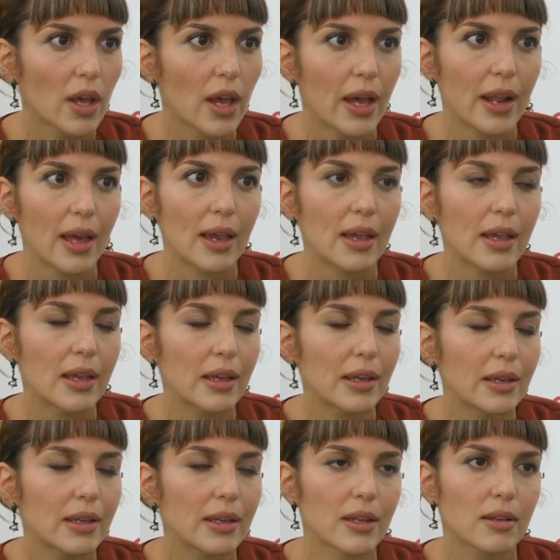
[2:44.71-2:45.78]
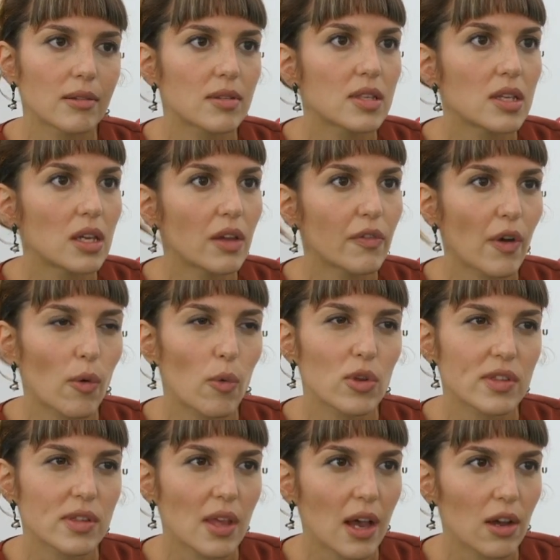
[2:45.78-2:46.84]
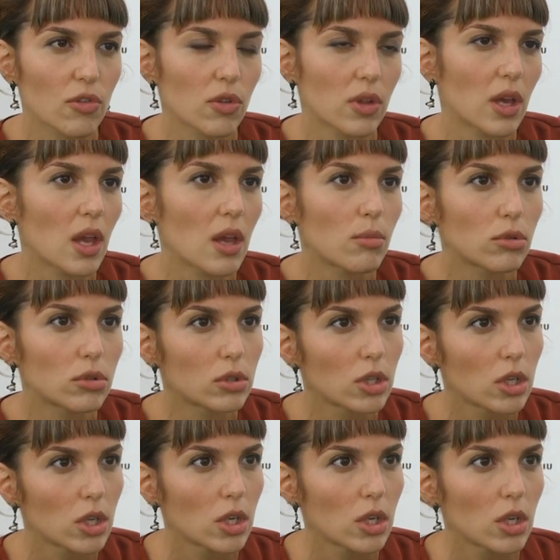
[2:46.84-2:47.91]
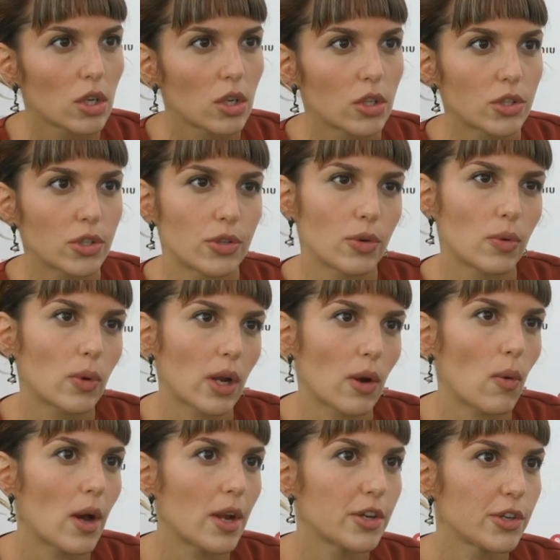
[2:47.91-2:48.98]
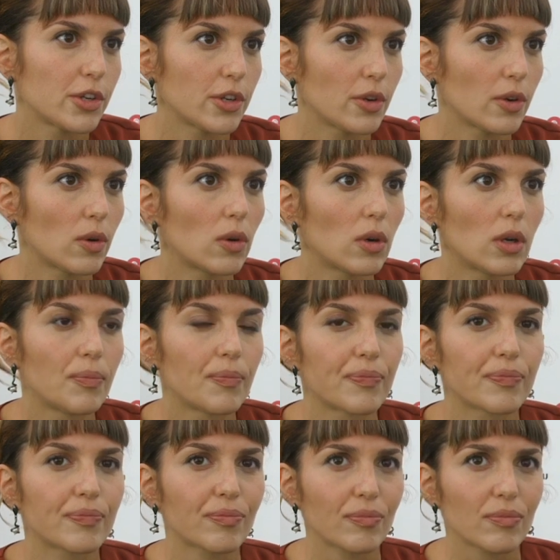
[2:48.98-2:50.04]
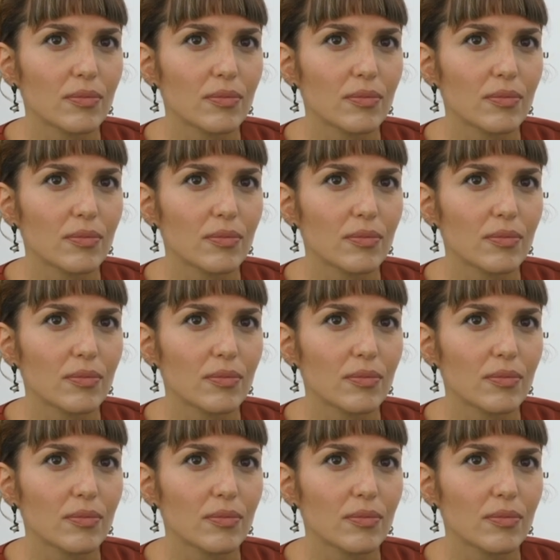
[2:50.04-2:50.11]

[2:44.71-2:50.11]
And I needed to see if I was actually able to do what I wanted to do, and